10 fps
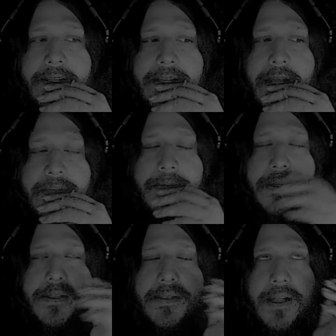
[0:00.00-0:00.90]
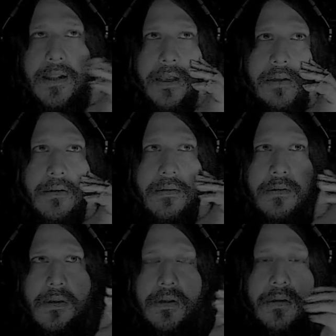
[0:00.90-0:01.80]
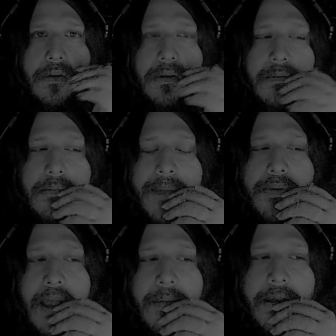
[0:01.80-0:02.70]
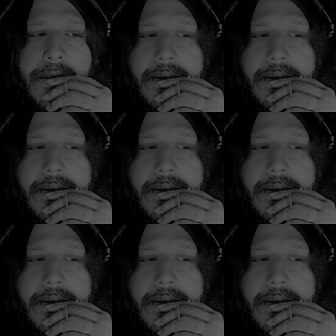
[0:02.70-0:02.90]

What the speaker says: attachment. It's not like my primary